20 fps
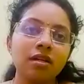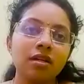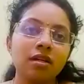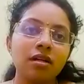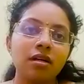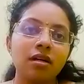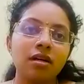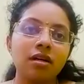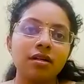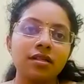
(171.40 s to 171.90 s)

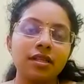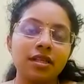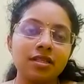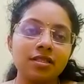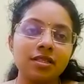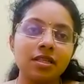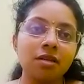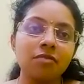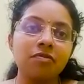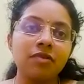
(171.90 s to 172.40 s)
there
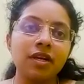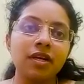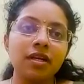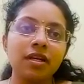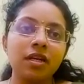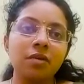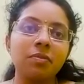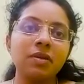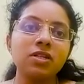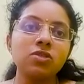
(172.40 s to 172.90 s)
is a different
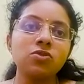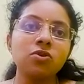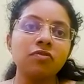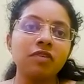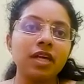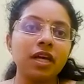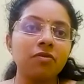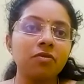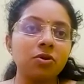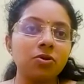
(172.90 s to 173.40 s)
treatment. So
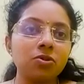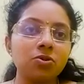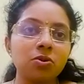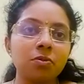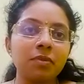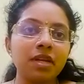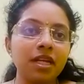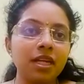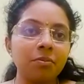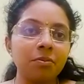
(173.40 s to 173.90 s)
we have got
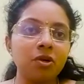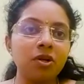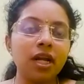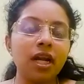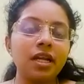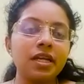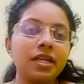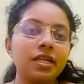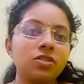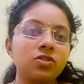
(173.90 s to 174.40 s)
so many
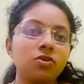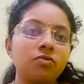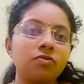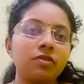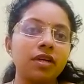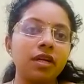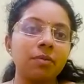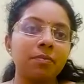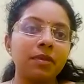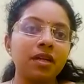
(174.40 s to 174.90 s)
modalities
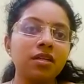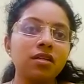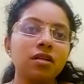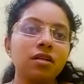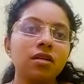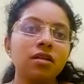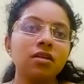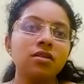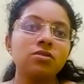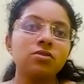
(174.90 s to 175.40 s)
of treatment.
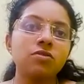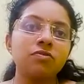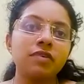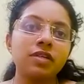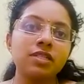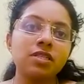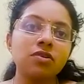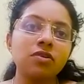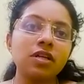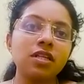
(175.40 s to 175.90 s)
So
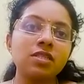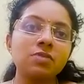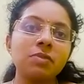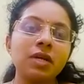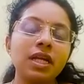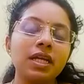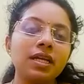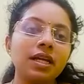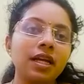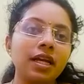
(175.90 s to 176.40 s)
first one is
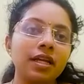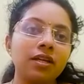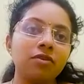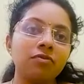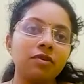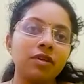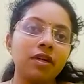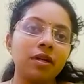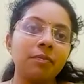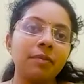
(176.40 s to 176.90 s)
medical line
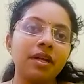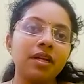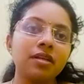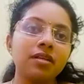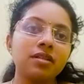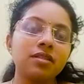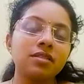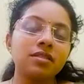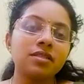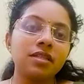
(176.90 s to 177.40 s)
of
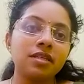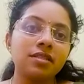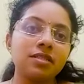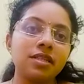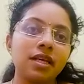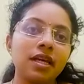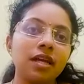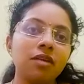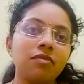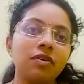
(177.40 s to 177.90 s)
treatment and
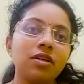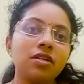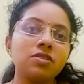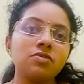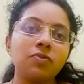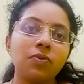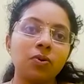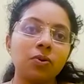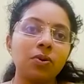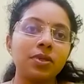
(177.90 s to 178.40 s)
second one
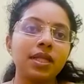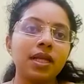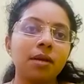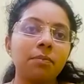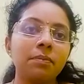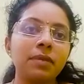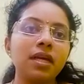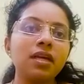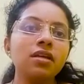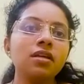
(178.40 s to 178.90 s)
is
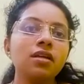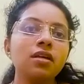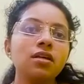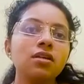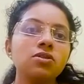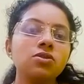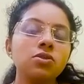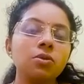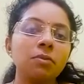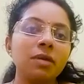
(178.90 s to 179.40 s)
phototherapy.
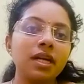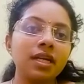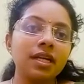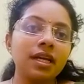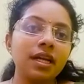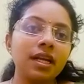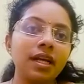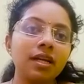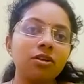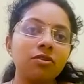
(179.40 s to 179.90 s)
So
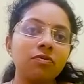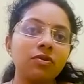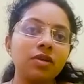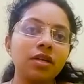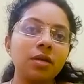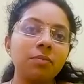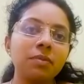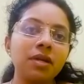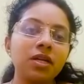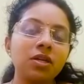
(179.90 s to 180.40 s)
medical line of
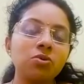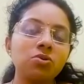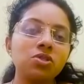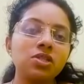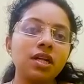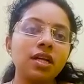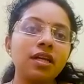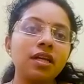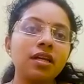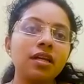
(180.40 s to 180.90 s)
treatment,
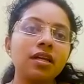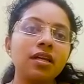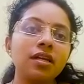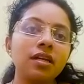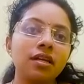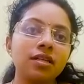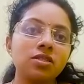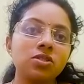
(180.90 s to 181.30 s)
usually it has